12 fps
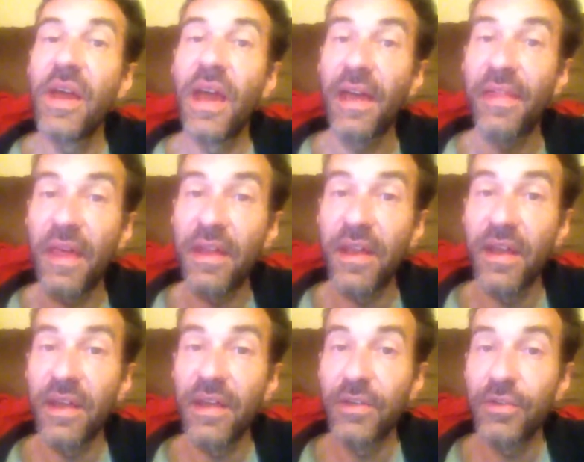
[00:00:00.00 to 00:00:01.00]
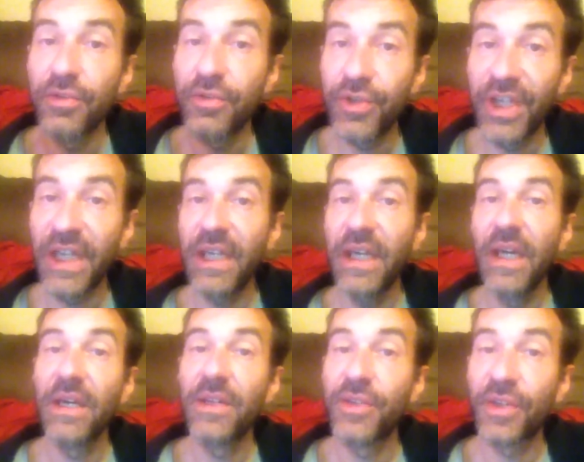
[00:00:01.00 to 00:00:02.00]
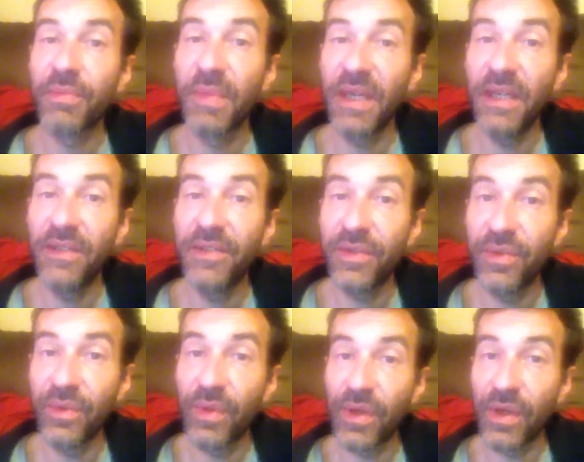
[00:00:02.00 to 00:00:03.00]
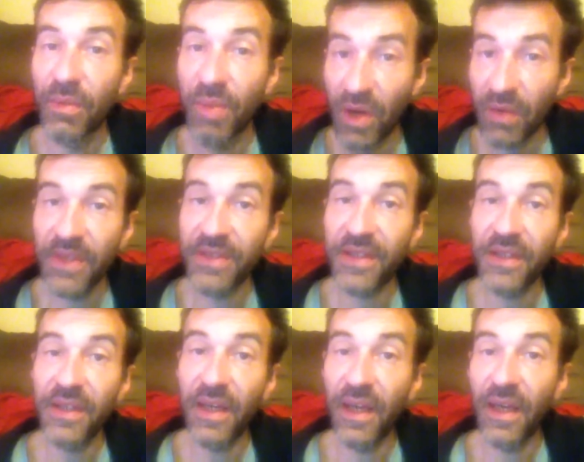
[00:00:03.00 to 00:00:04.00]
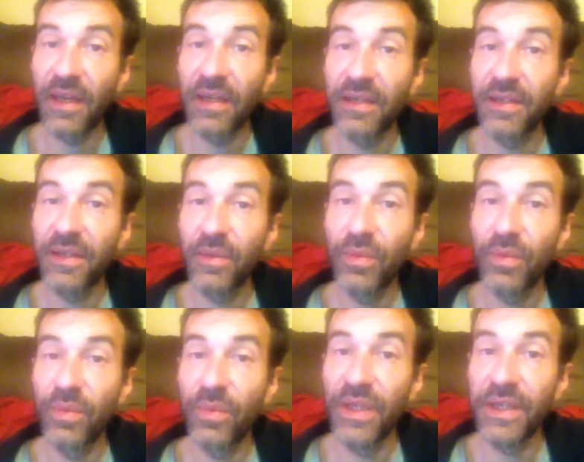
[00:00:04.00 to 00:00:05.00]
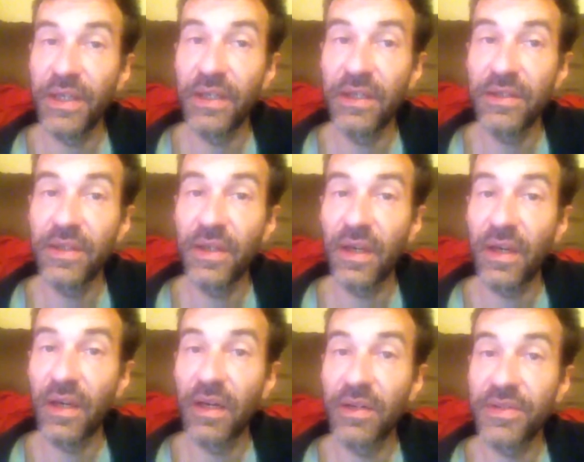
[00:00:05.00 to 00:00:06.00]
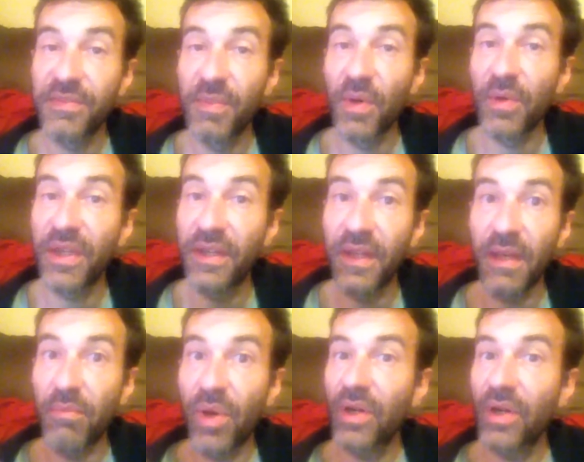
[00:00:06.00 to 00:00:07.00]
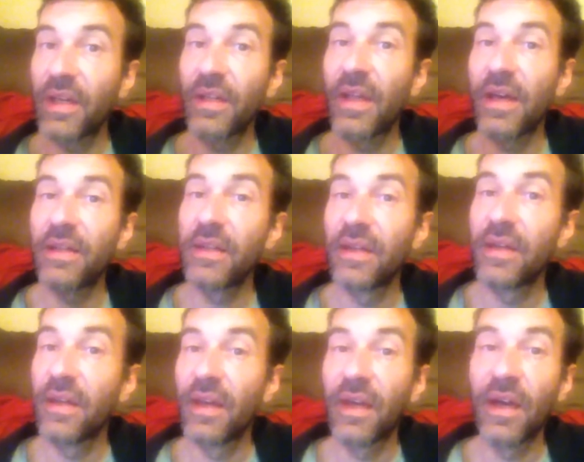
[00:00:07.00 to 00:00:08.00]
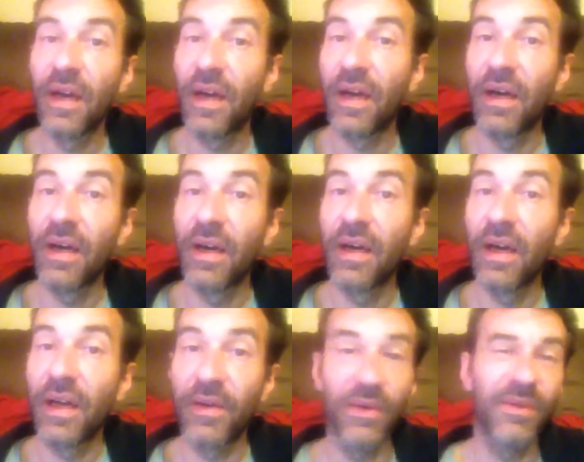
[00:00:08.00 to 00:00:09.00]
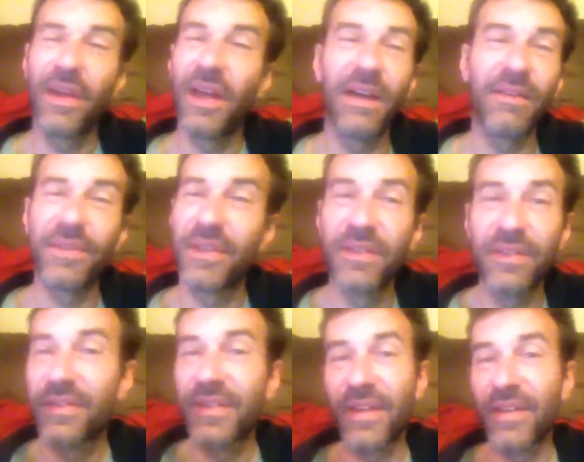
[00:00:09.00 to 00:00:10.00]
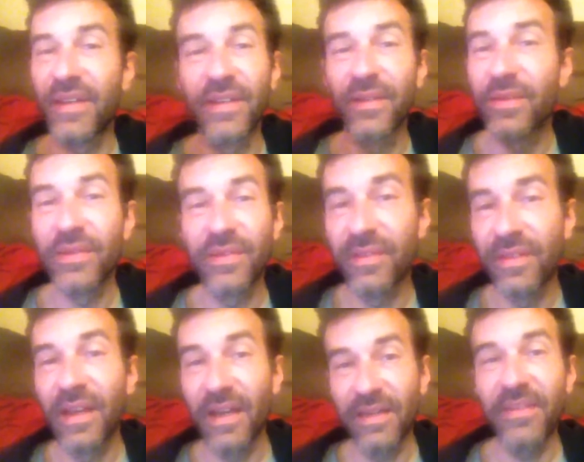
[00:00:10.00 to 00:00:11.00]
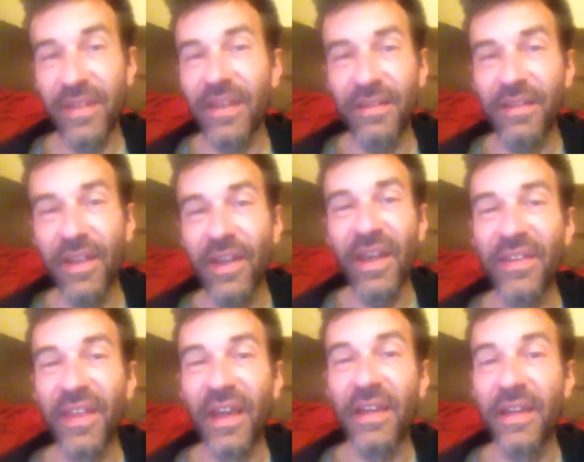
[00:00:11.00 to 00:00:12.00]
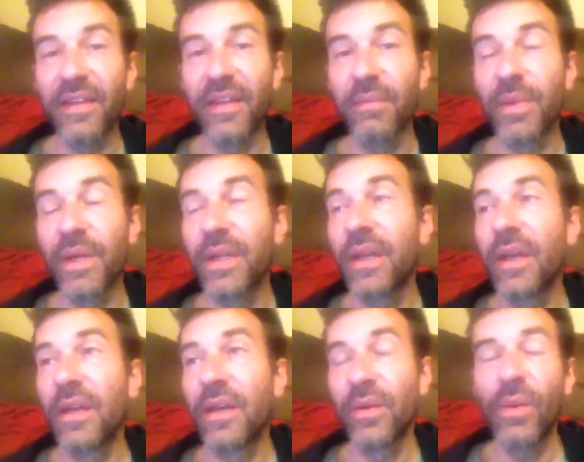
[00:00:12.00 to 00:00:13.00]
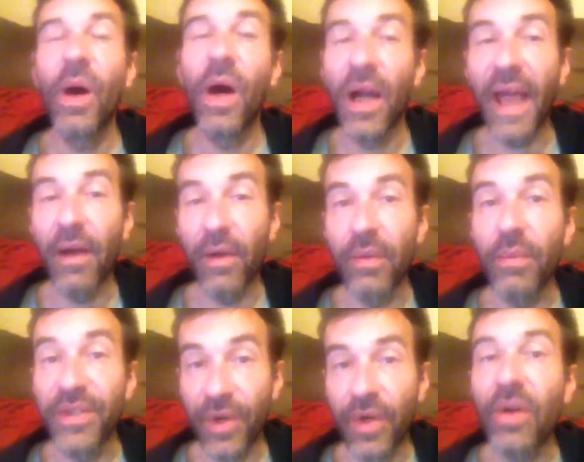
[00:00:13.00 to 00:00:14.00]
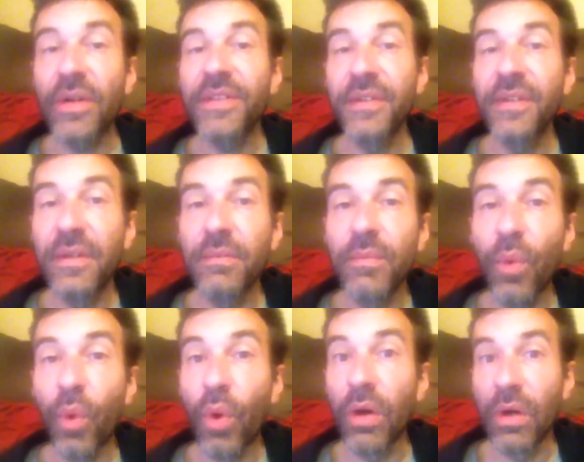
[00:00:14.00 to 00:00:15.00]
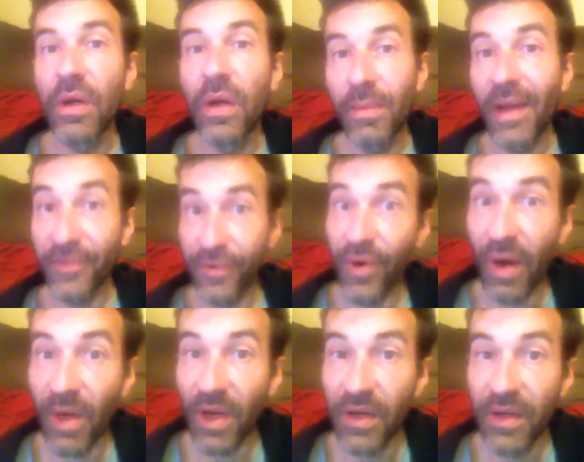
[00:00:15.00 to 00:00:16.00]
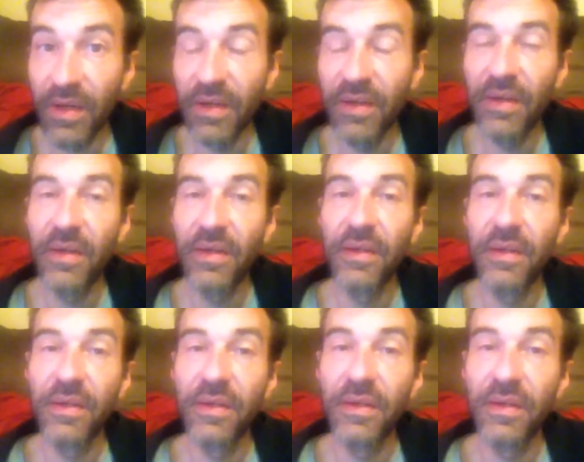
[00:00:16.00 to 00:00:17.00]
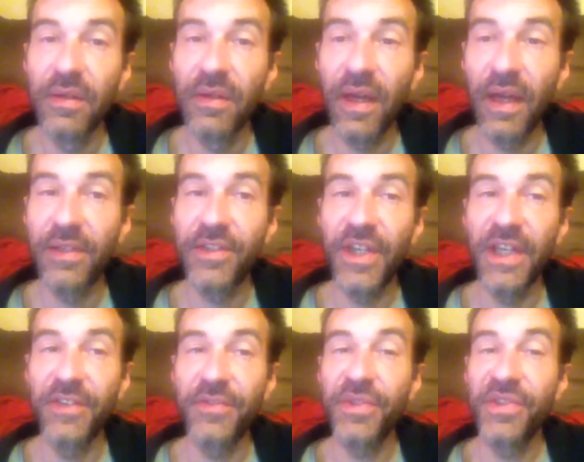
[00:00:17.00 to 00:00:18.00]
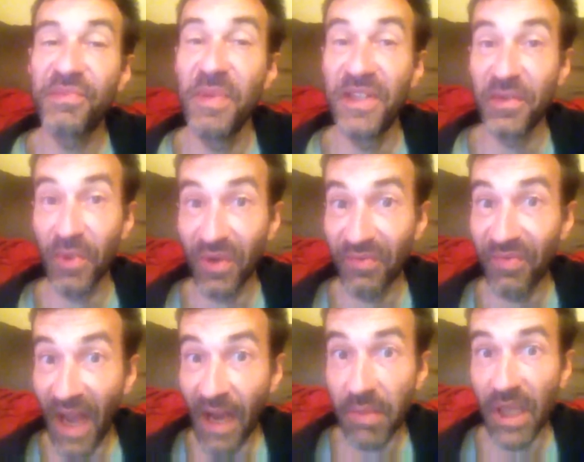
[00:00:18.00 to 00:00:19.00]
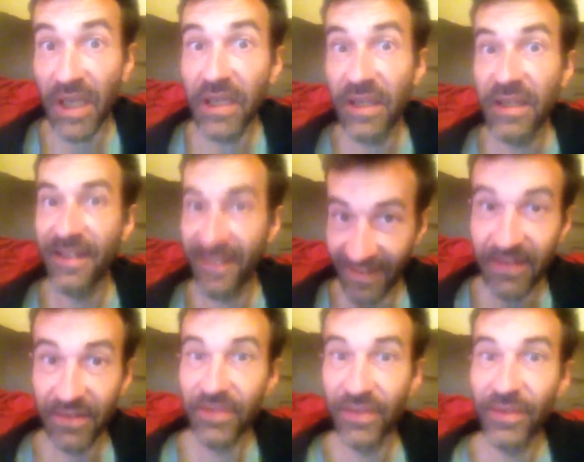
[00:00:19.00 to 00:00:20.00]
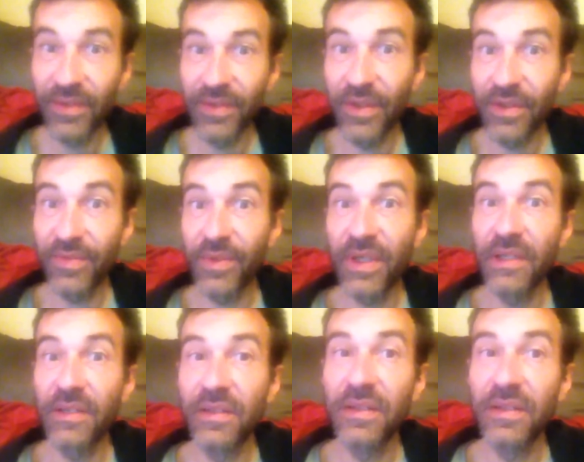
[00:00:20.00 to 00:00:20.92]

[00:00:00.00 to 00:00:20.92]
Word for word: And then she took me to her apartment, and we uh, smoked in the parking lot. Uh, I don't have to tell you. I, I think you the idea there. But we hung out and we talked more about trauma. And she introduced me to her family. For real.